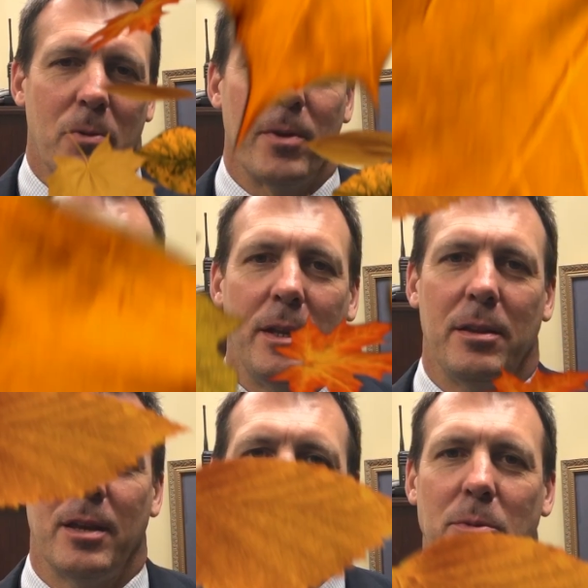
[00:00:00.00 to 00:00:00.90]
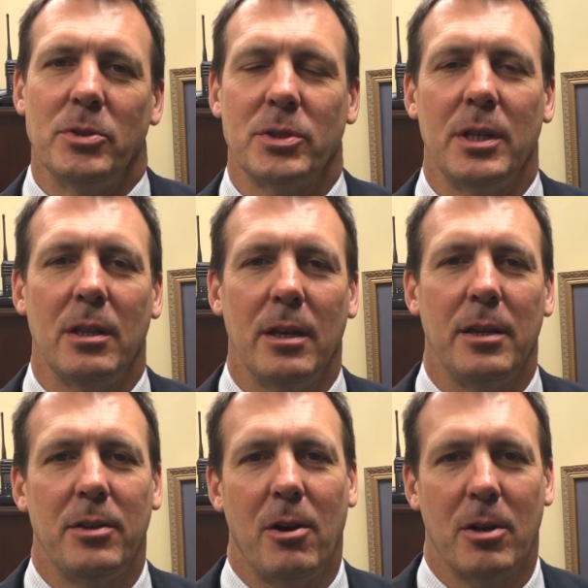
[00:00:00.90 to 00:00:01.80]
around anytime you see
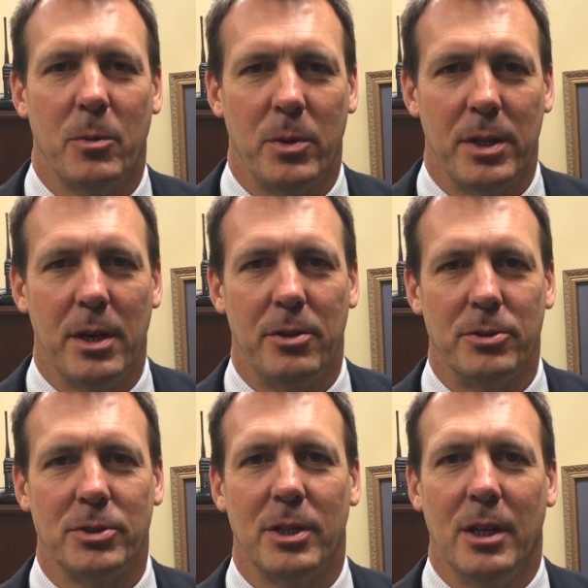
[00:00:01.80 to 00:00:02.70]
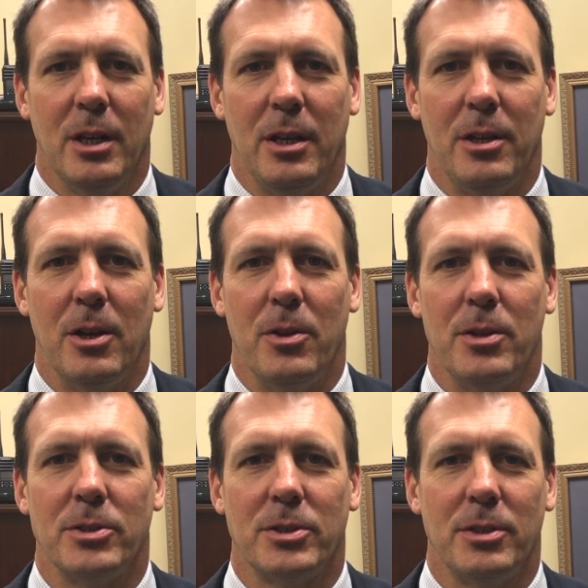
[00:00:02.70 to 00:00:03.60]
Elaine talking with others, you know,
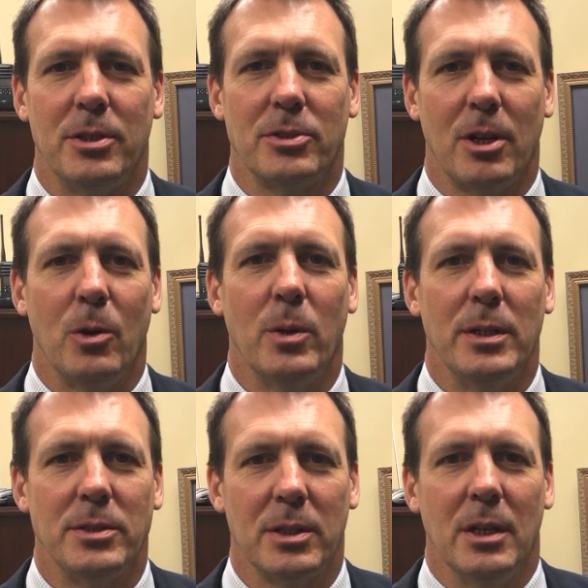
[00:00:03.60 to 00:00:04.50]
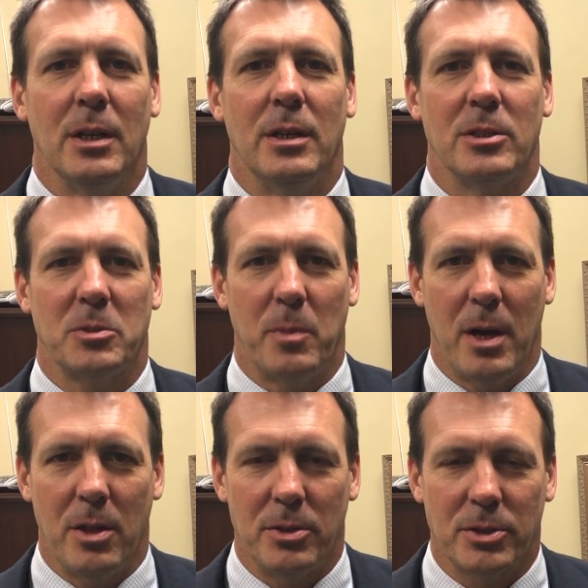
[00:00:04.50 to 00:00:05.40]
there's there's always a
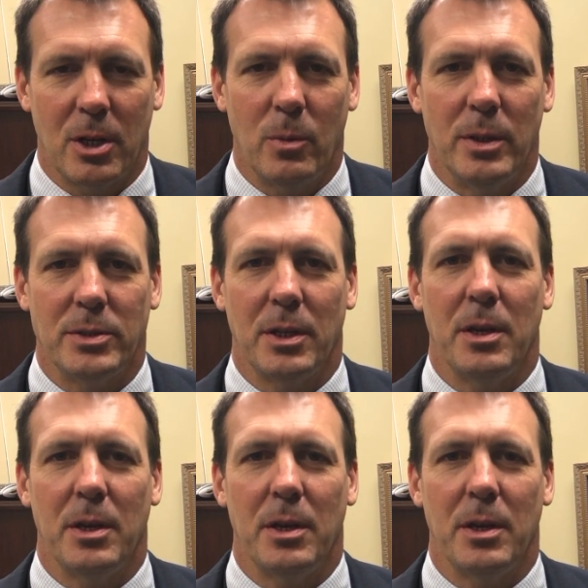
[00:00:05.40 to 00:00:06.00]
smile, there's always